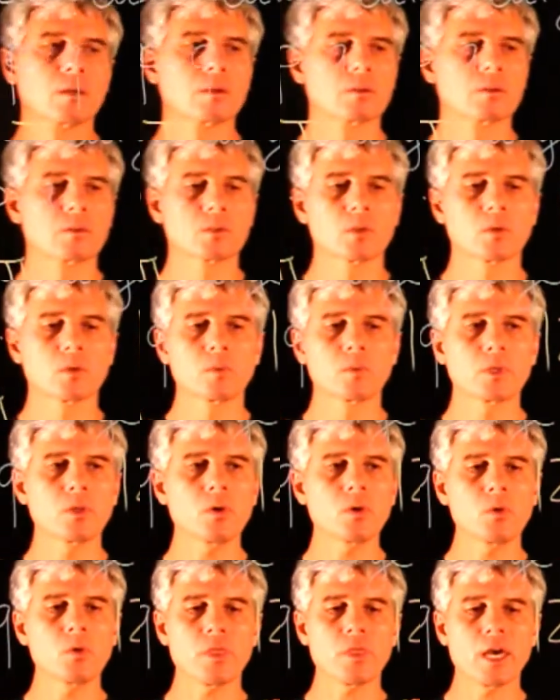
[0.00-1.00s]
so we
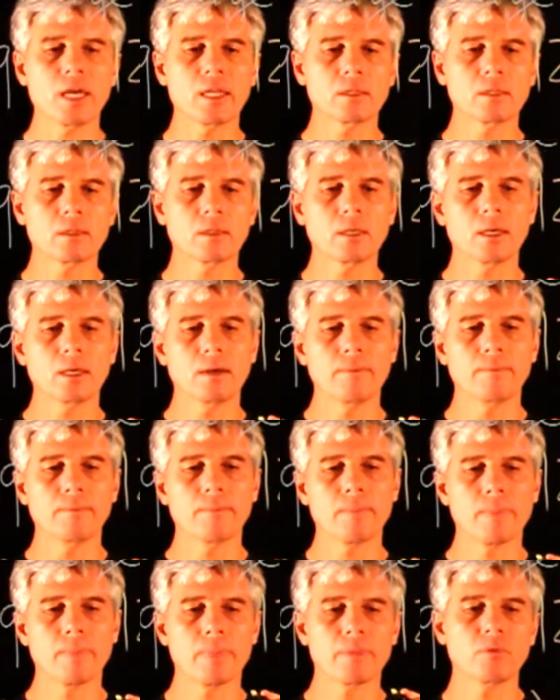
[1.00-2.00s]
know that
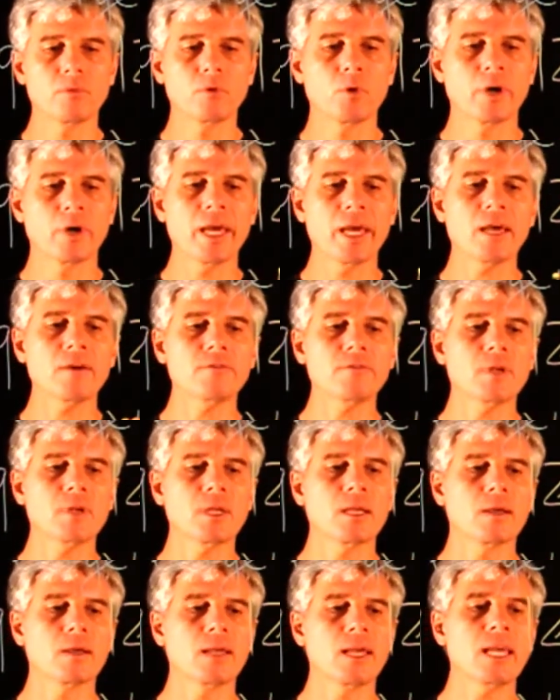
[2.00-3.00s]
for
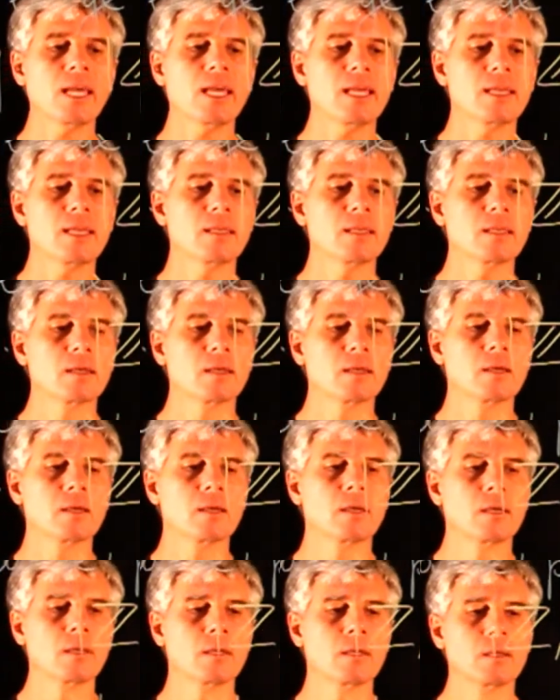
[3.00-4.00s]
every a
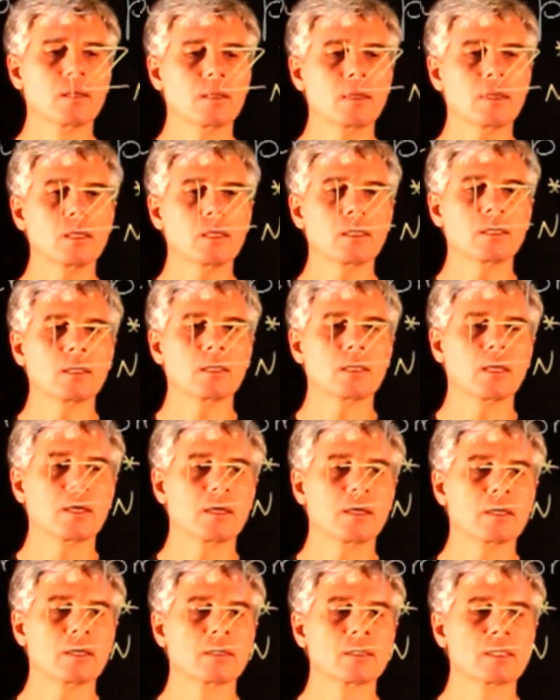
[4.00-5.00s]
in
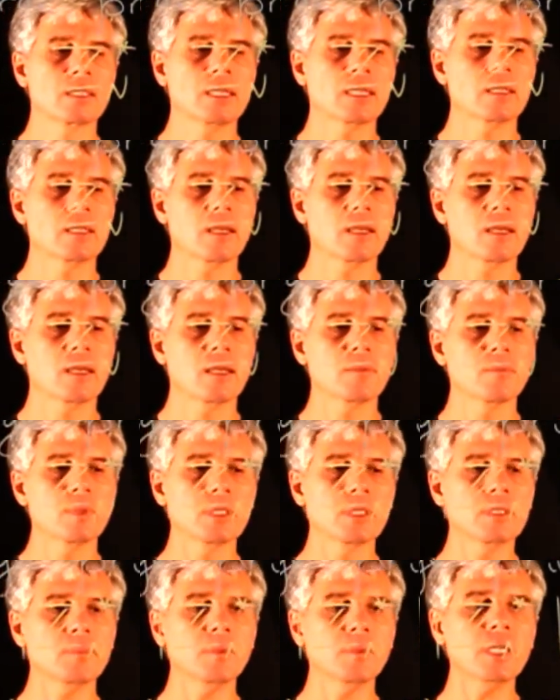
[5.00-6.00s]
Zn
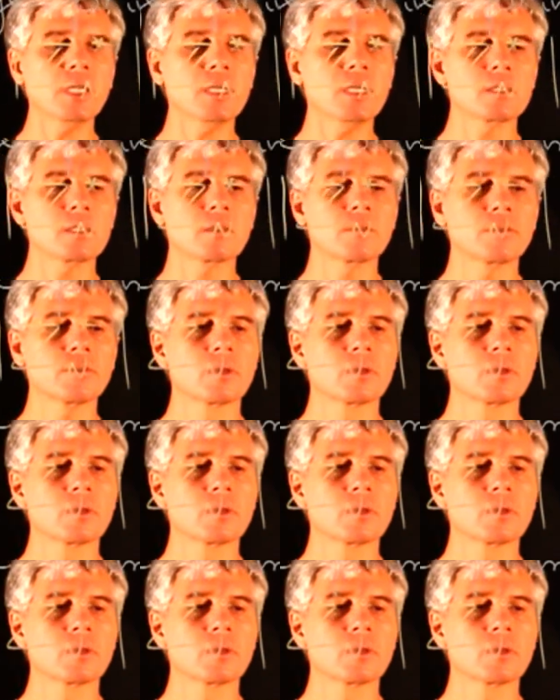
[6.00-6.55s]
multiplicative,